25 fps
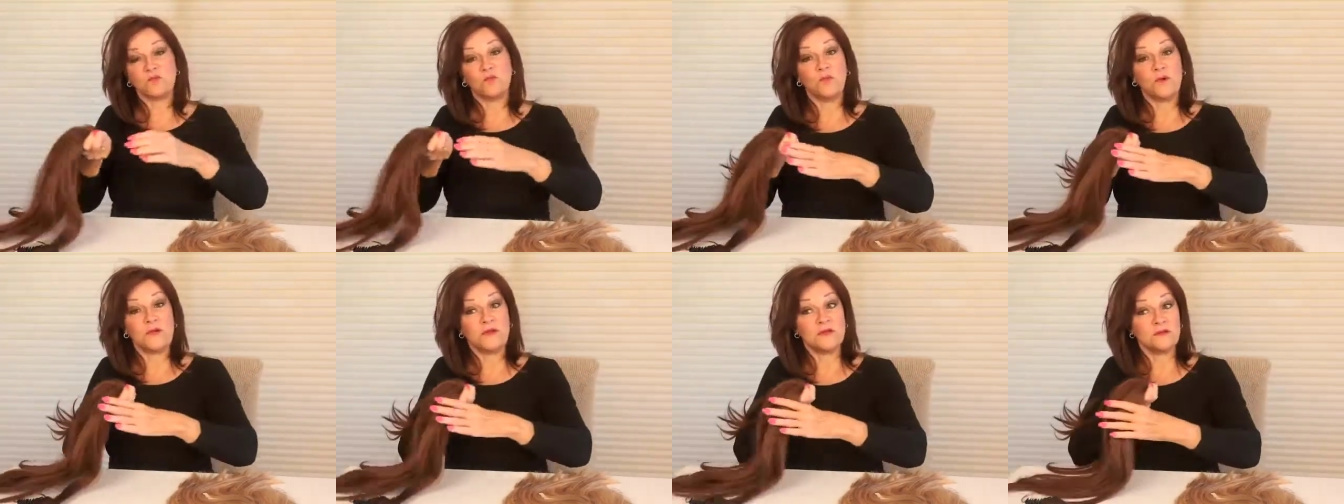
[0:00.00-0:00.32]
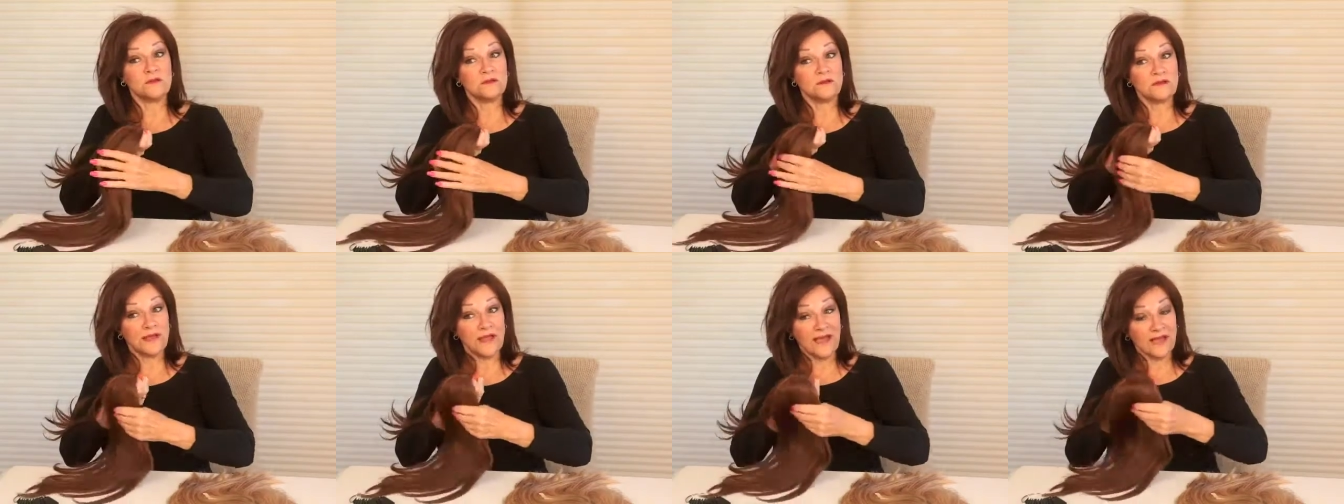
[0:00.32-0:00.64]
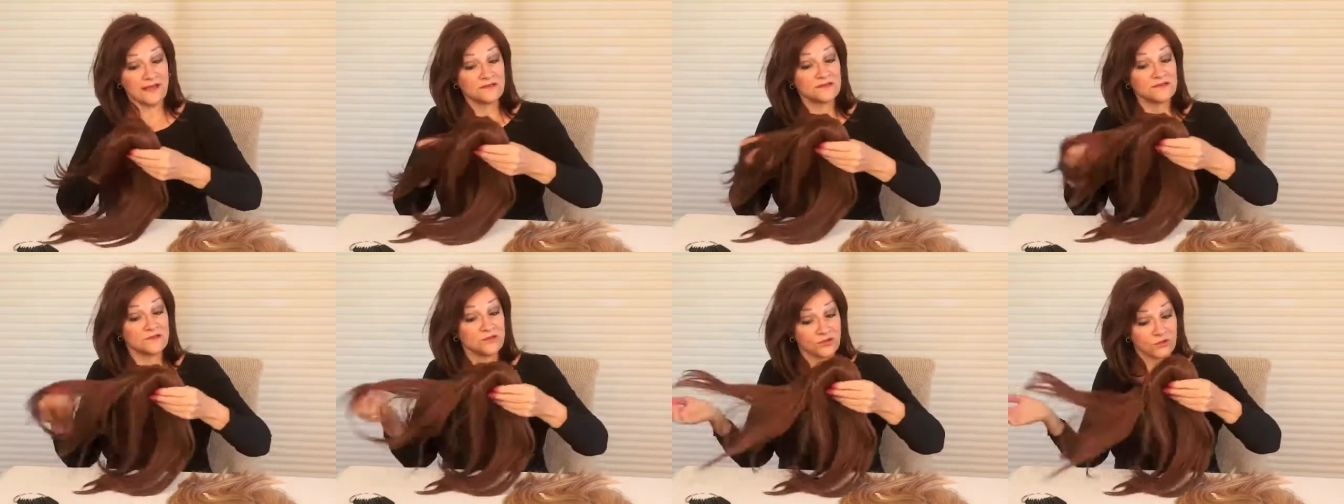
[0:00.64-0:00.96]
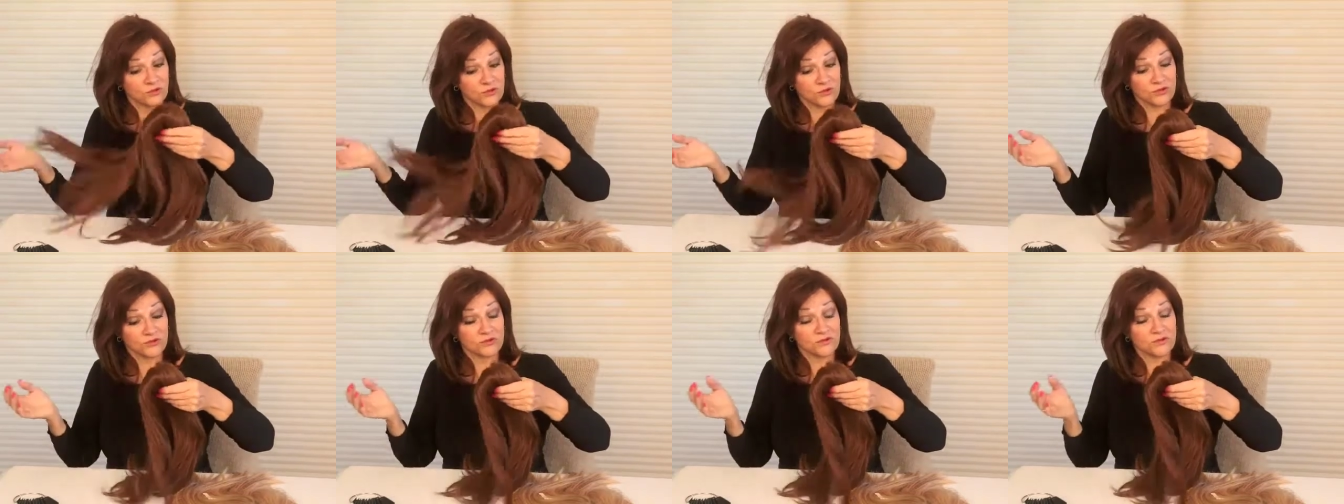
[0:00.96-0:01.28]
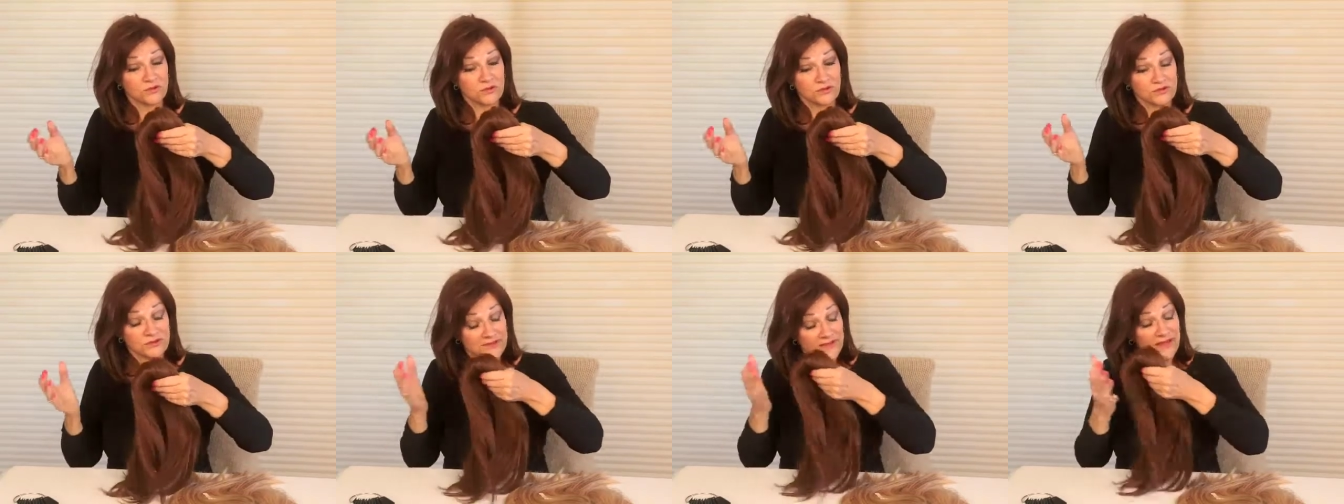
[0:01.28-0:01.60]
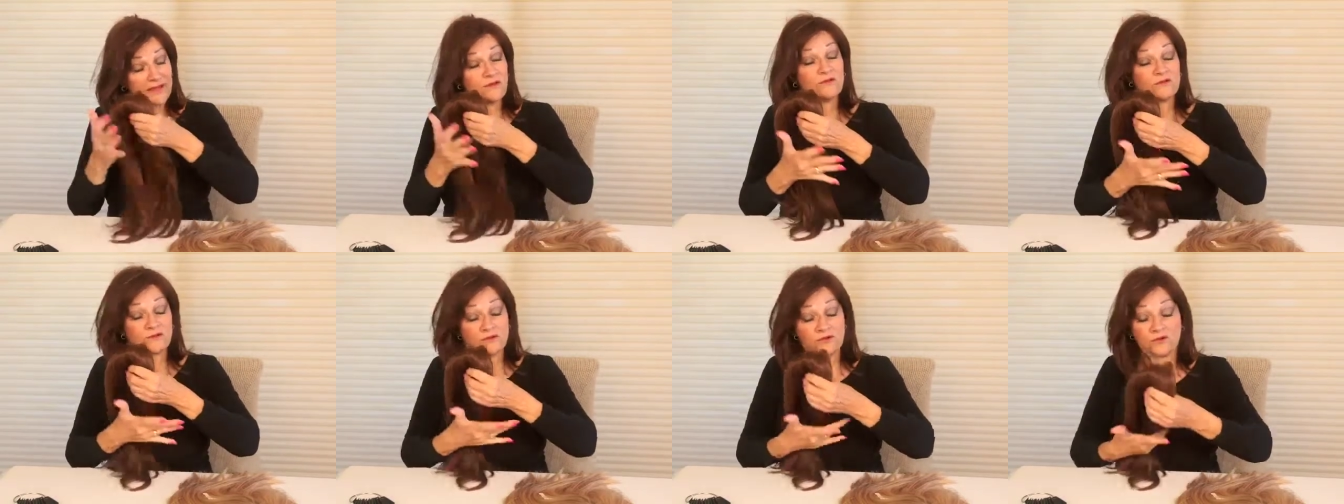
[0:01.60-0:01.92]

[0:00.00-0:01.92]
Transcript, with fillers: will ask her or tell